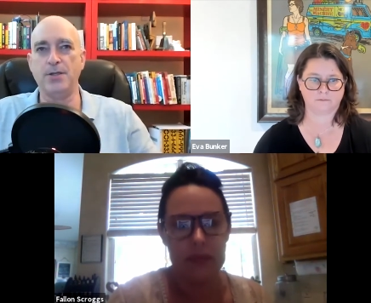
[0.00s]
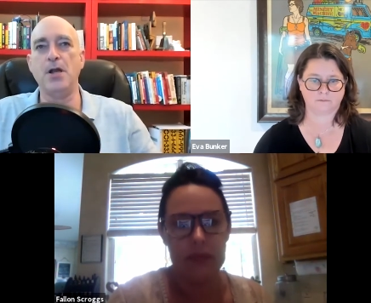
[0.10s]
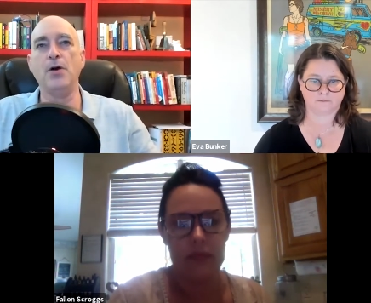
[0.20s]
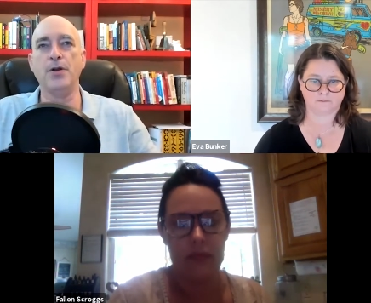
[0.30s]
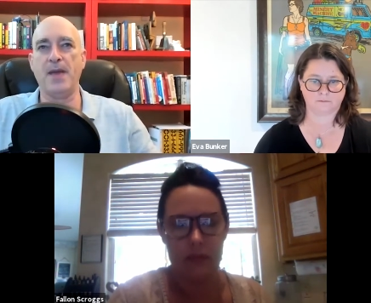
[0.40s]
Speaker 1: the
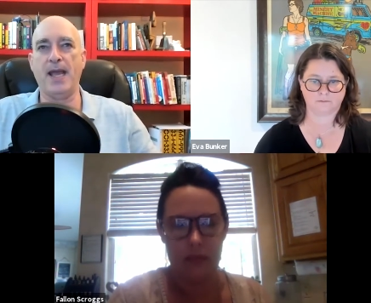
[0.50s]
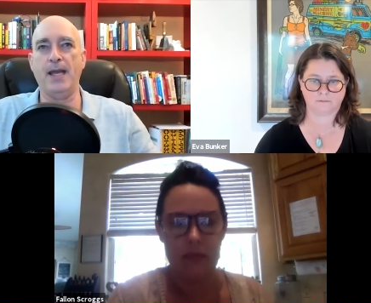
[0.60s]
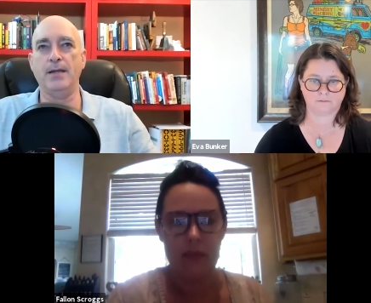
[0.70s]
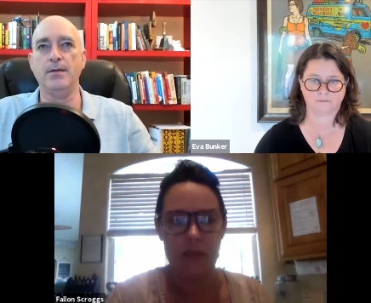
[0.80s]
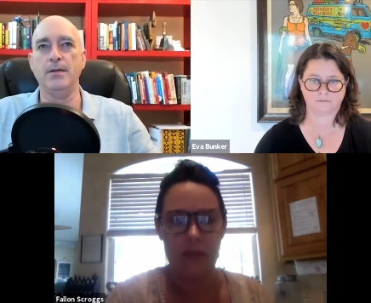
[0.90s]
no
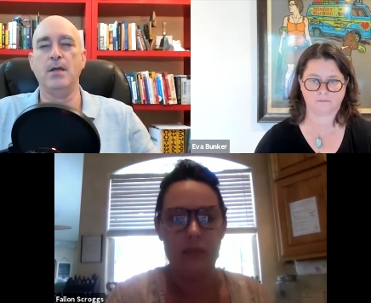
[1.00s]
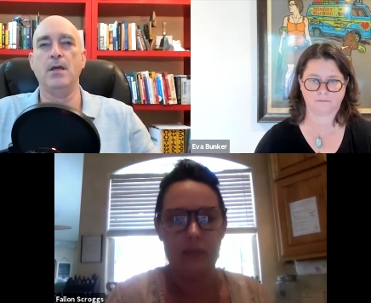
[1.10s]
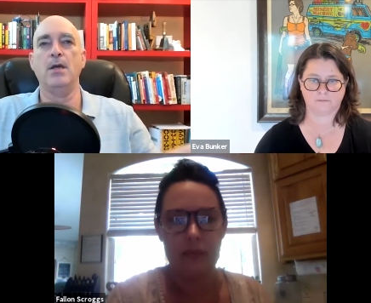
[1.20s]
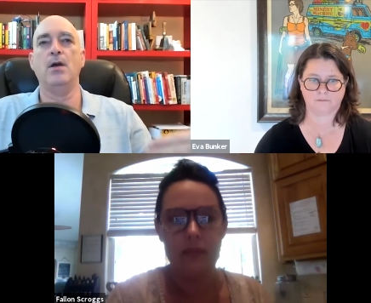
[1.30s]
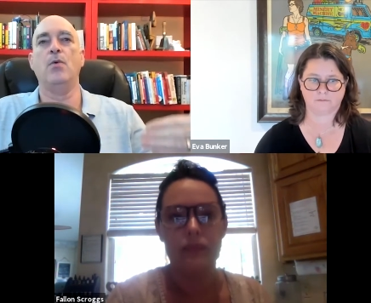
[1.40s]
demand
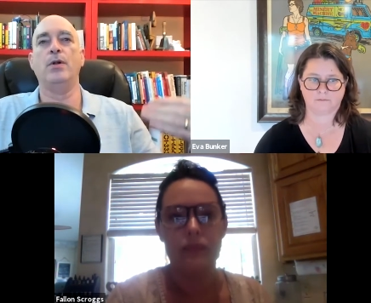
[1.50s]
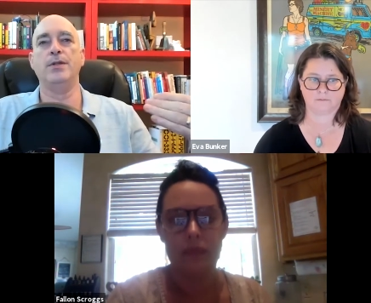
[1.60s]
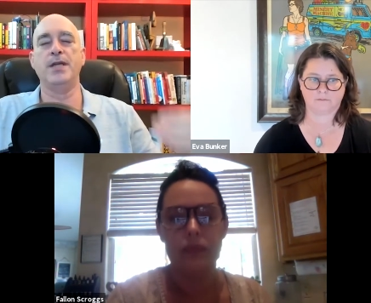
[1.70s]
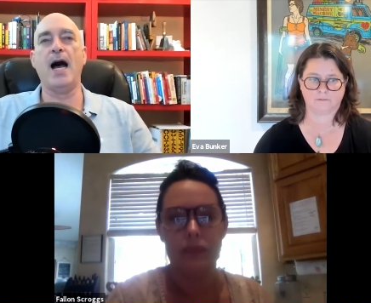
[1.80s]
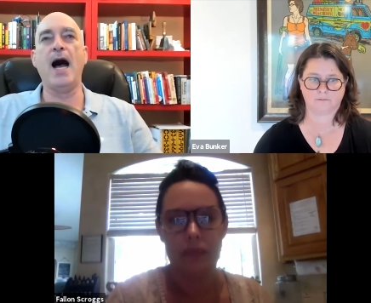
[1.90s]

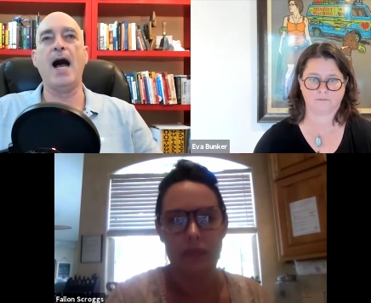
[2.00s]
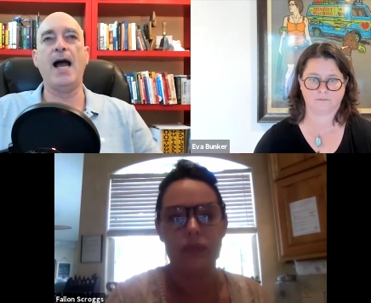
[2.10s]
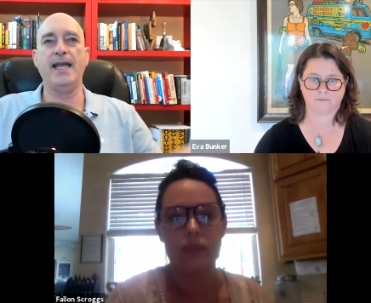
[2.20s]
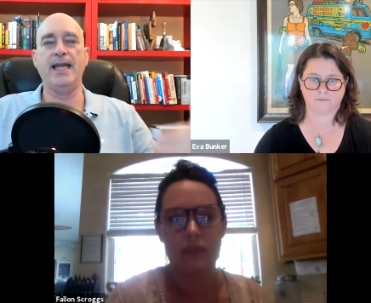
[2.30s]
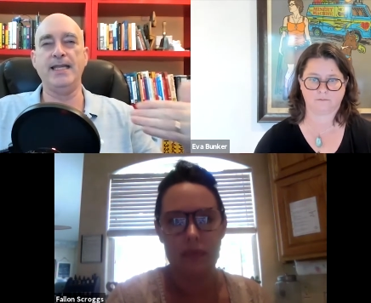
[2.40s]
will
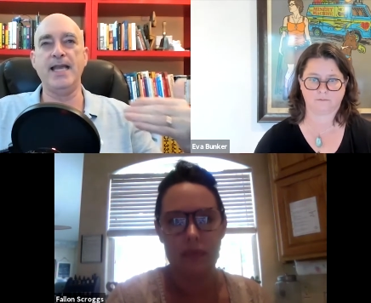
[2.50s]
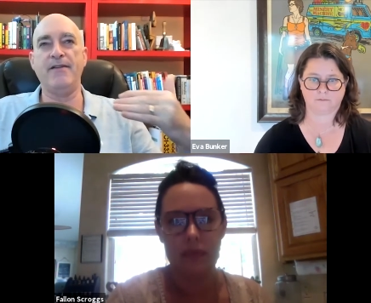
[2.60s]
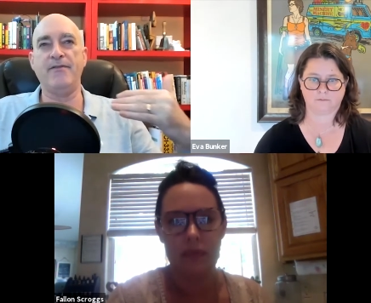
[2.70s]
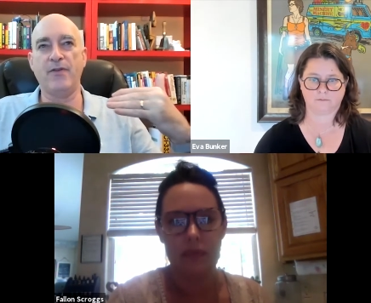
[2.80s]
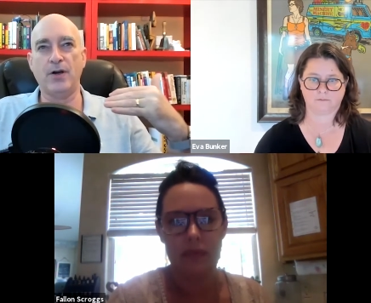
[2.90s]
die in
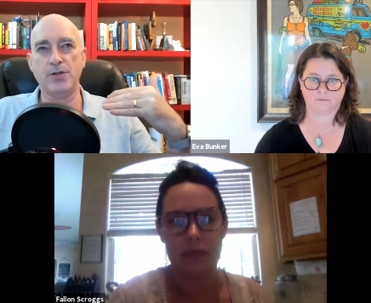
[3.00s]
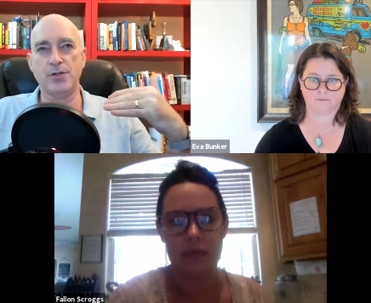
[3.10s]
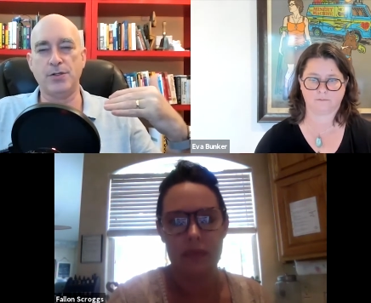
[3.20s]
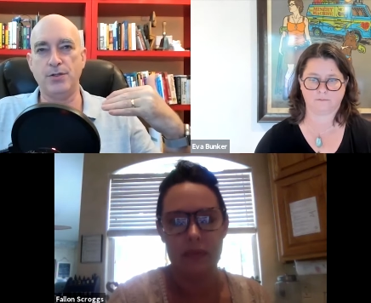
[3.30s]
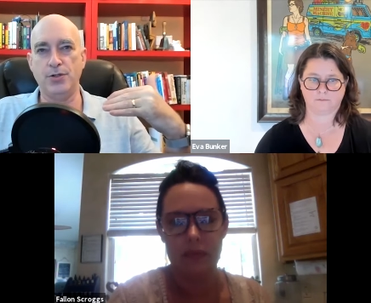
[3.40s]
that
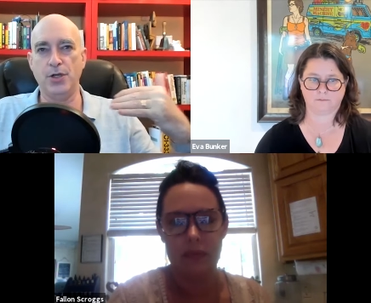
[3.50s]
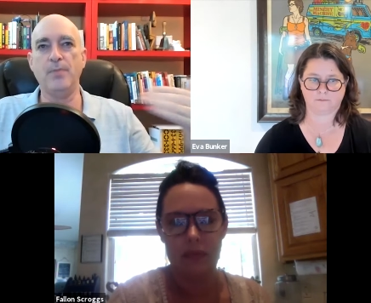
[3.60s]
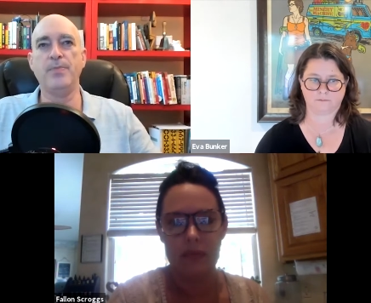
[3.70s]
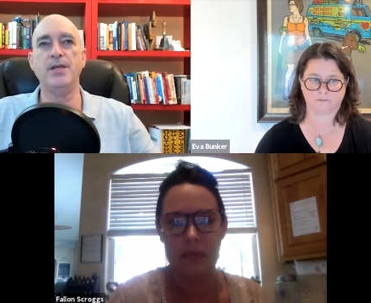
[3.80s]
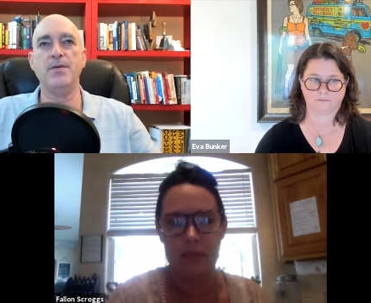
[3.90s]
first
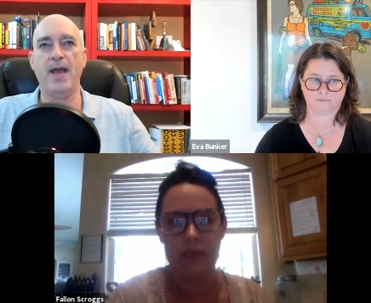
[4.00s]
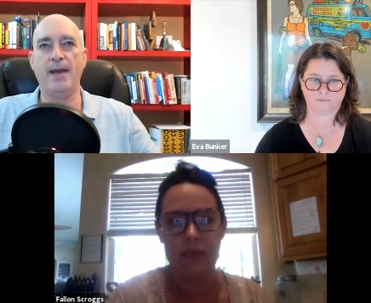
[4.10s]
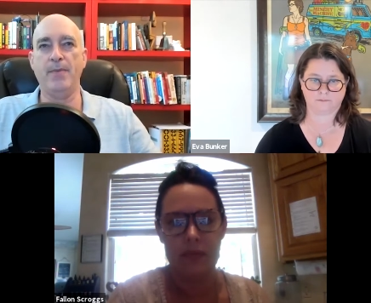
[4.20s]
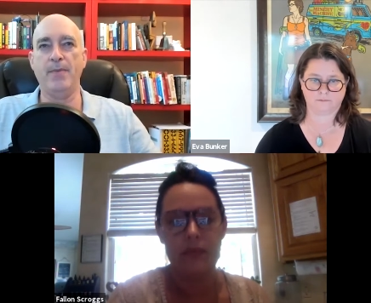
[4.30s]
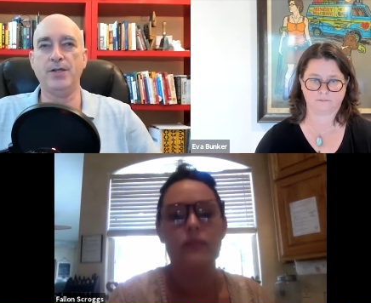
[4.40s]
jump in
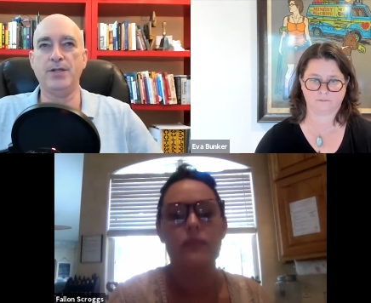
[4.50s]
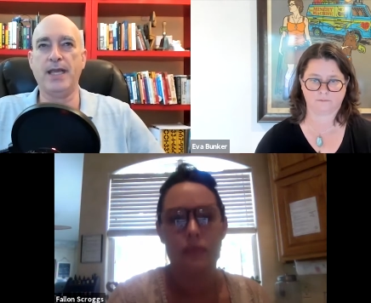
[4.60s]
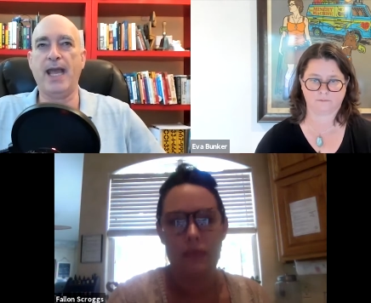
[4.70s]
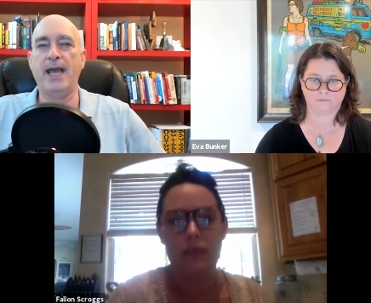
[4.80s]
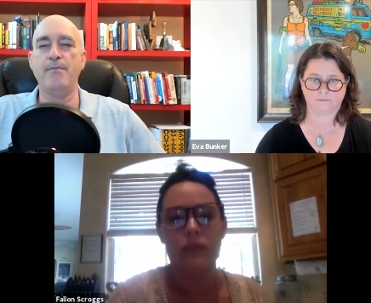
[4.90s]
demand because they
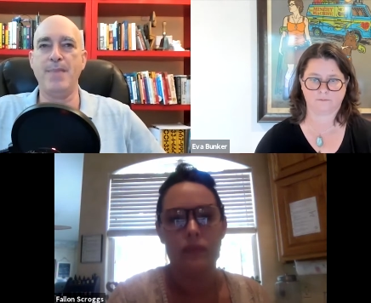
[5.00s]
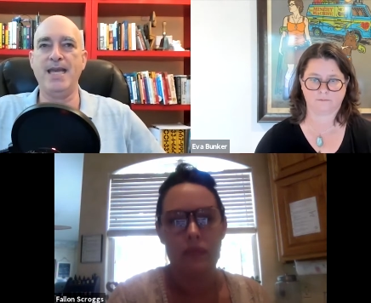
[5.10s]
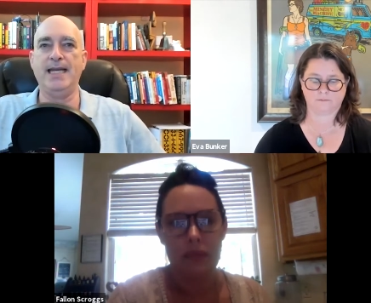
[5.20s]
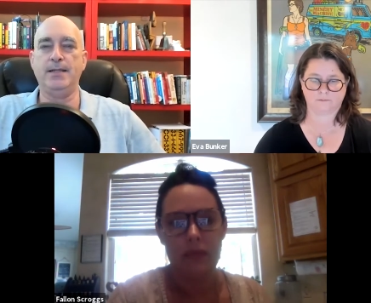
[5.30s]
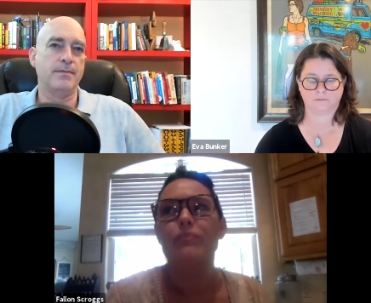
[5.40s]
can't
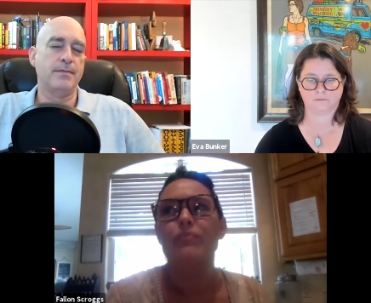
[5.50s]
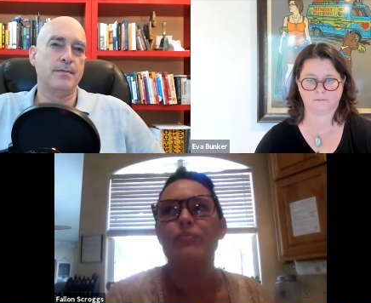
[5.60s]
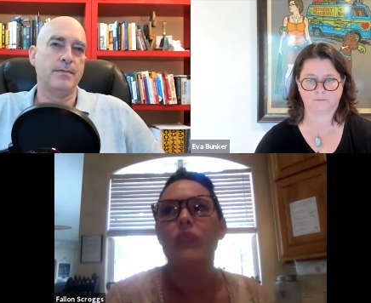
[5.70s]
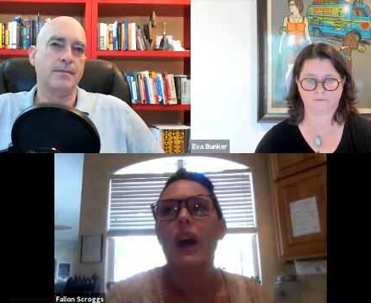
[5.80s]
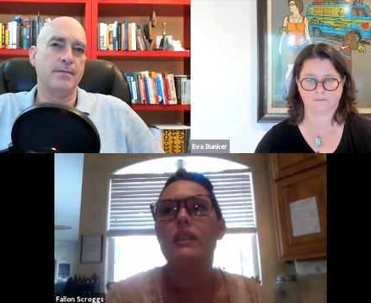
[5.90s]
meet it.
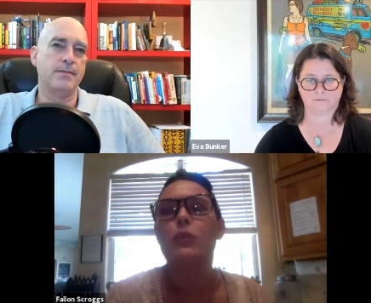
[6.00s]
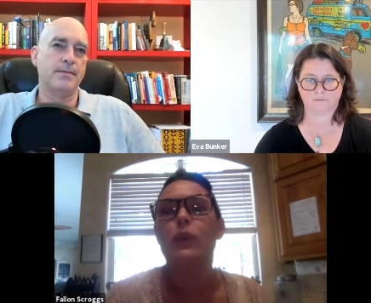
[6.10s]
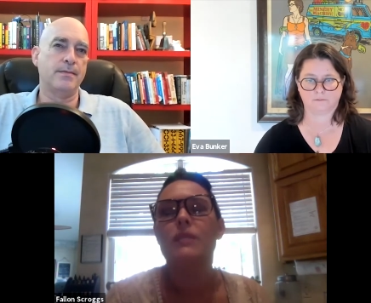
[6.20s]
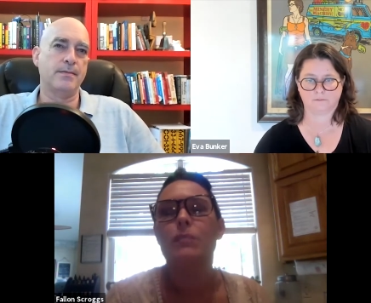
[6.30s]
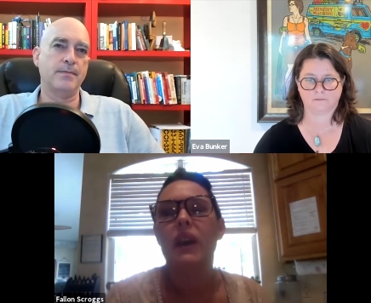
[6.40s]
Speaker 2: That's
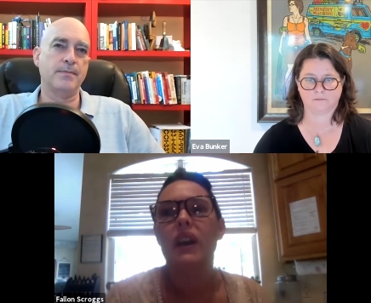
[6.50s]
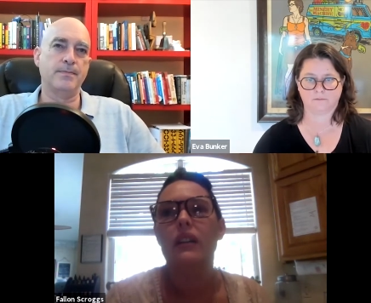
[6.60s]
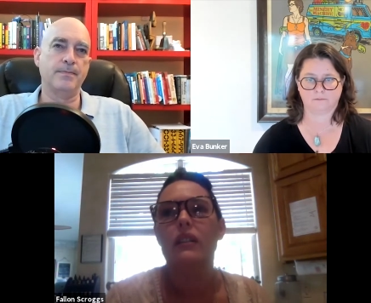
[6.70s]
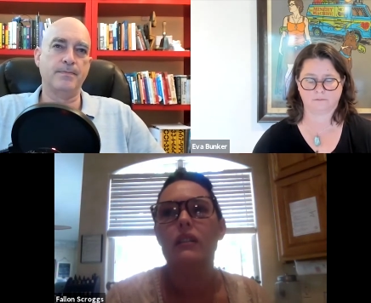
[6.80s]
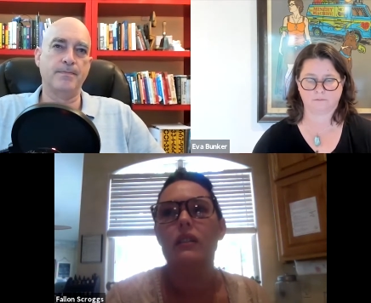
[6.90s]
what's
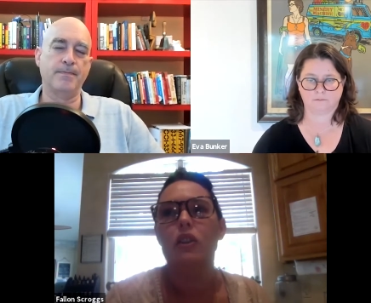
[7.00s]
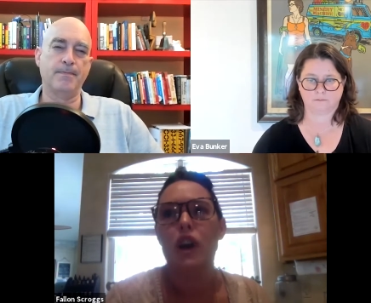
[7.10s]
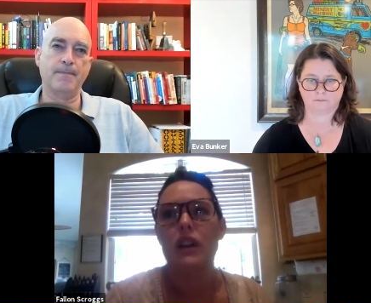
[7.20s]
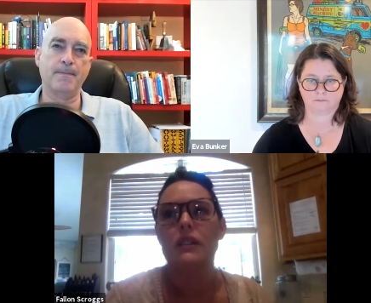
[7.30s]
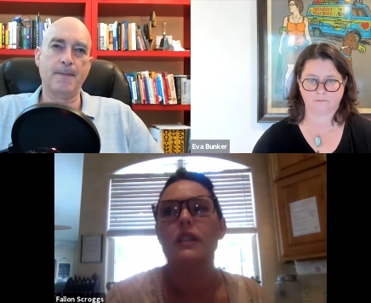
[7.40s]
been
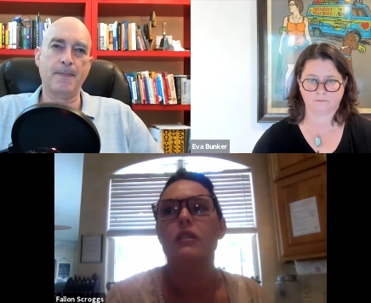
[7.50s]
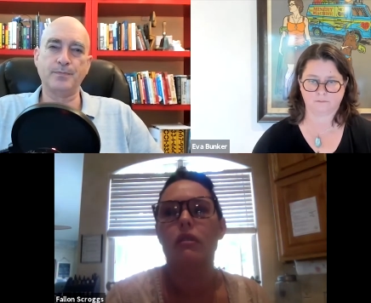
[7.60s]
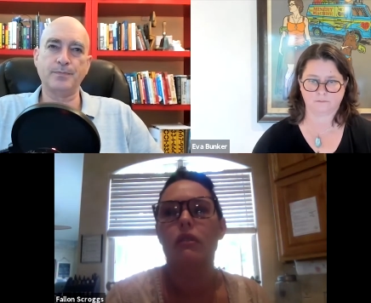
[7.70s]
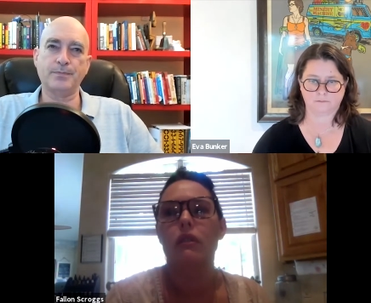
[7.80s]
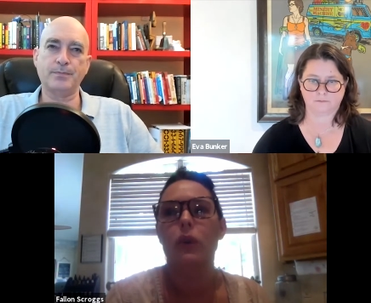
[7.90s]

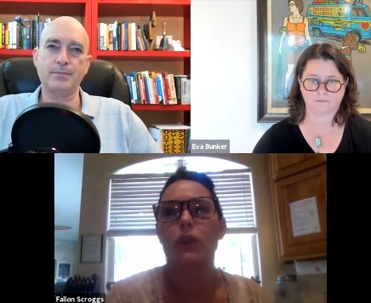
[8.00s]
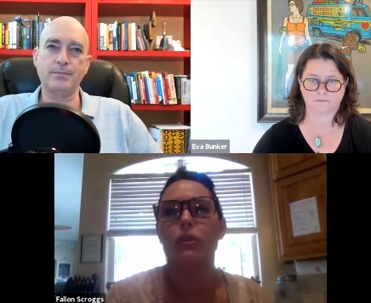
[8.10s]
crazy with